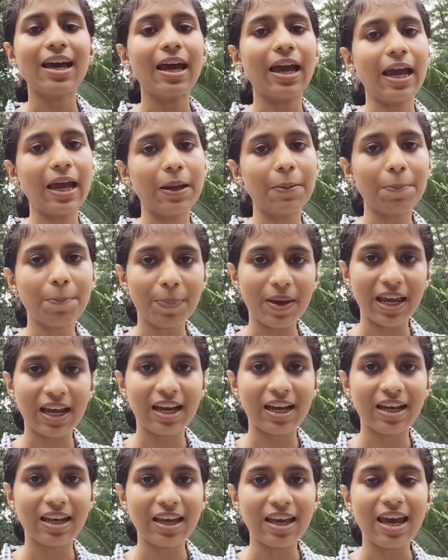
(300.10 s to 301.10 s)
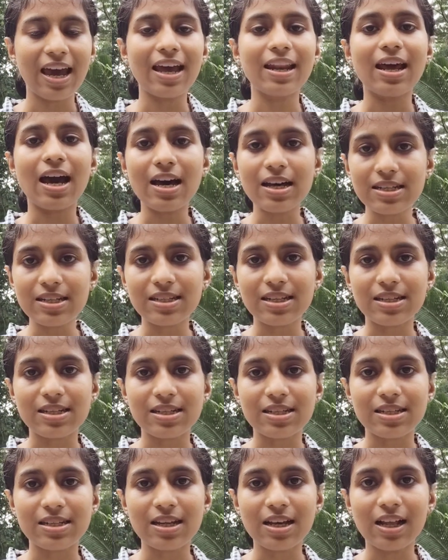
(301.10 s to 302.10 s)
and pick and
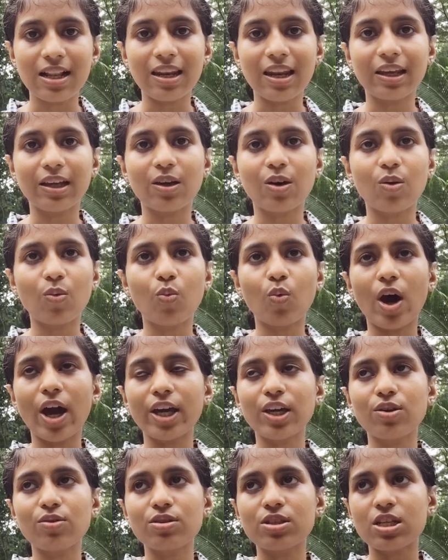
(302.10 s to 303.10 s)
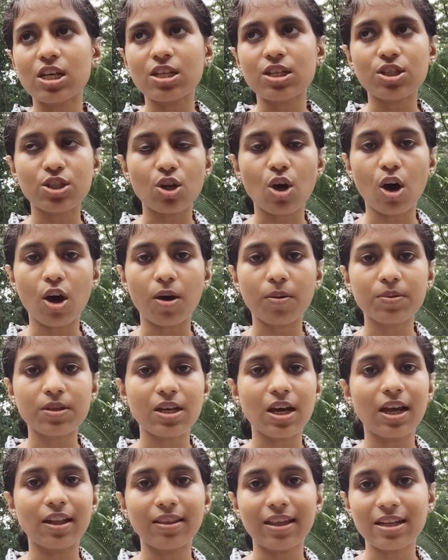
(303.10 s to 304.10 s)
assess, like why you just stopped
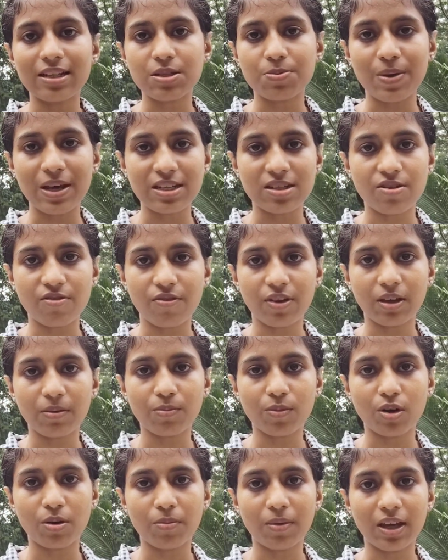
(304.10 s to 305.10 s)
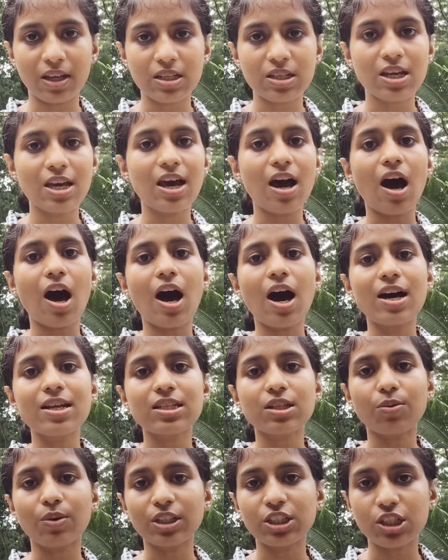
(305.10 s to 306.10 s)
at that specific moment.
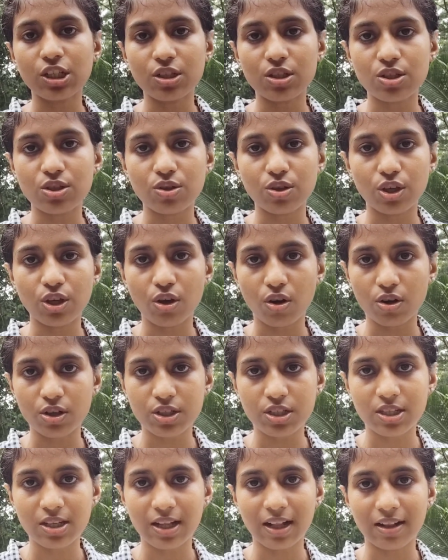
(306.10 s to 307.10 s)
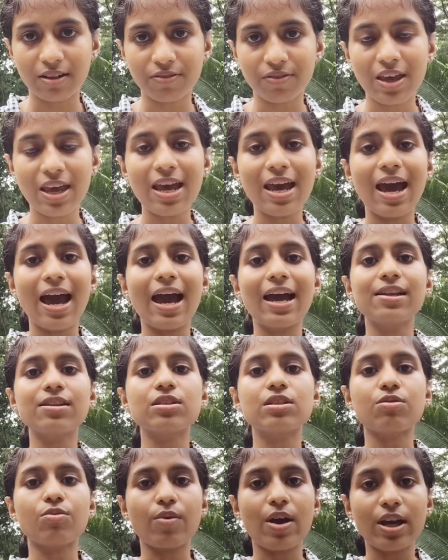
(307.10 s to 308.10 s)
Ask questions to yourself and
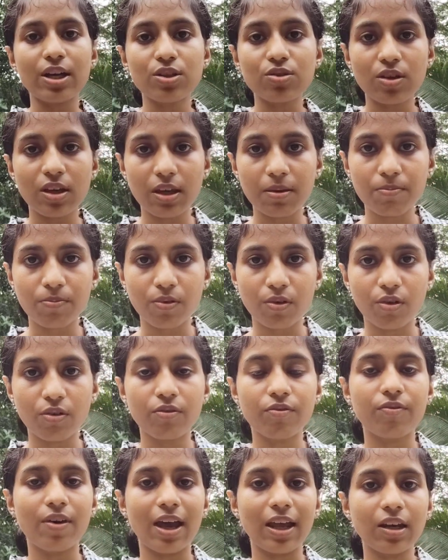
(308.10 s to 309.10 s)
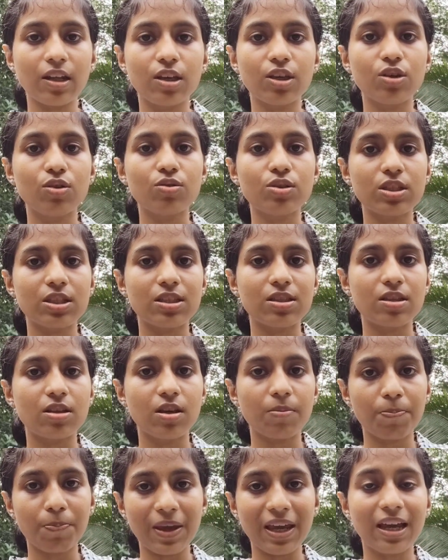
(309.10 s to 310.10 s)
try to improve when you
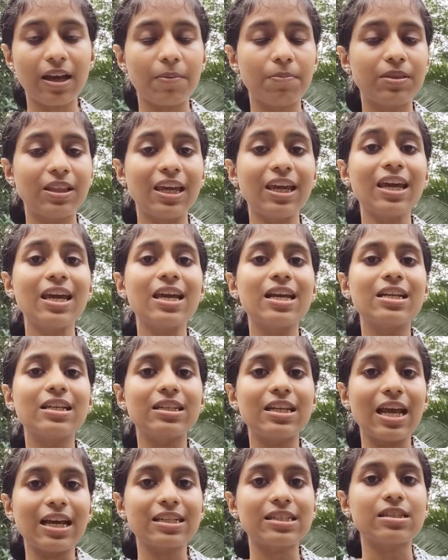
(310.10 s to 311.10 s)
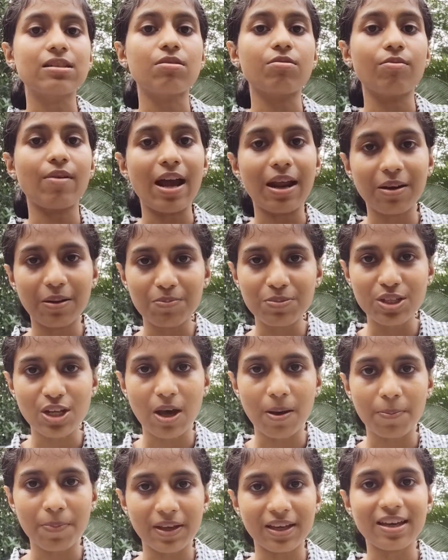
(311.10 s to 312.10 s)
pick up the next random
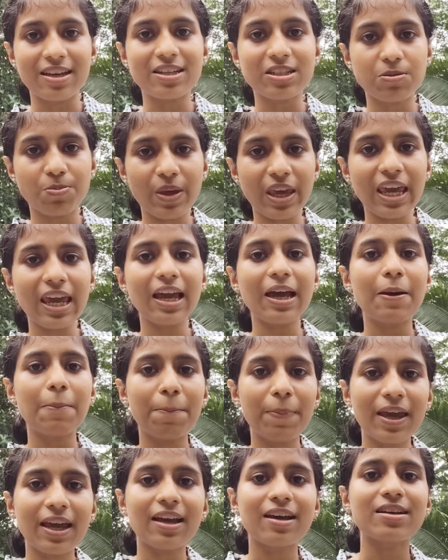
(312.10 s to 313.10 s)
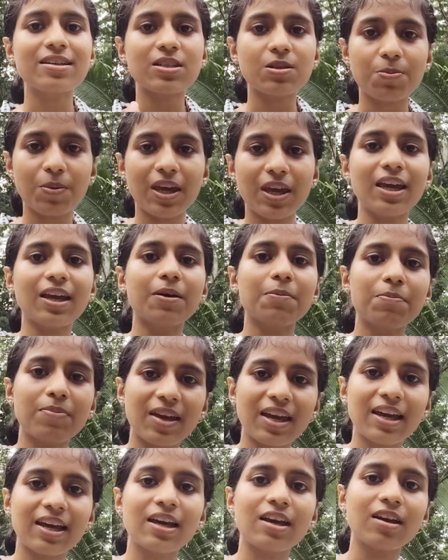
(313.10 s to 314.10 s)
topic. Speak,
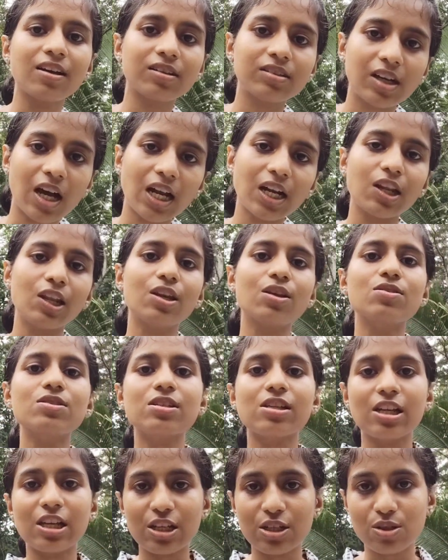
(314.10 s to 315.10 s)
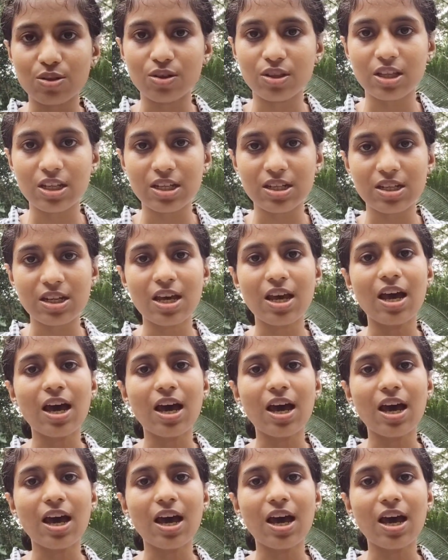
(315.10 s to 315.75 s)
pick, continuously do this